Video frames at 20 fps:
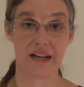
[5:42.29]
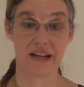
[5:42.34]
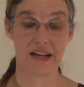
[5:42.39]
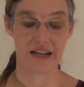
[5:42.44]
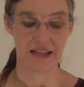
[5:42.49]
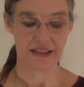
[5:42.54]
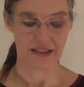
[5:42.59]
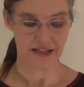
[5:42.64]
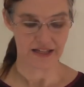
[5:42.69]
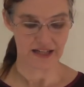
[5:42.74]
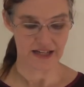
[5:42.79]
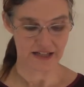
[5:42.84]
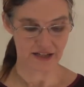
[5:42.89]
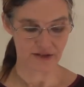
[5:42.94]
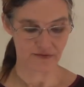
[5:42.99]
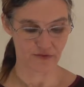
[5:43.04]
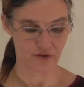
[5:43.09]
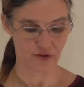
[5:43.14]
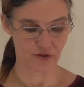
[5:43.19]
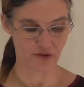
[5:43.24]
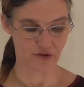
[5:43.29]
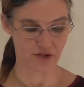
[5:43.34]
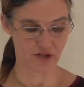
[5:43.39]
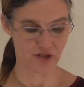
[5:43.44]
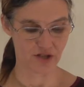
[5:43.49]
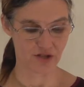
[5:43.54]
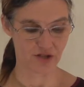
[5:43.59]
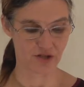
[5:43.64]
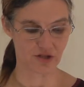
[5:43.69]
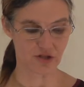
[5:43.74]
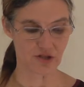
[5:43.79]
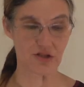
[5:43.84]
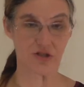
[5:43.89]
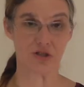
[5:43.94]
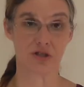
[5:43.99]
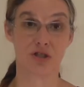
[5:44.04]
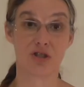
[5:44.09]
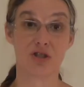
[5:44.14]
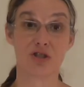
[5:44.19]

in the next verses to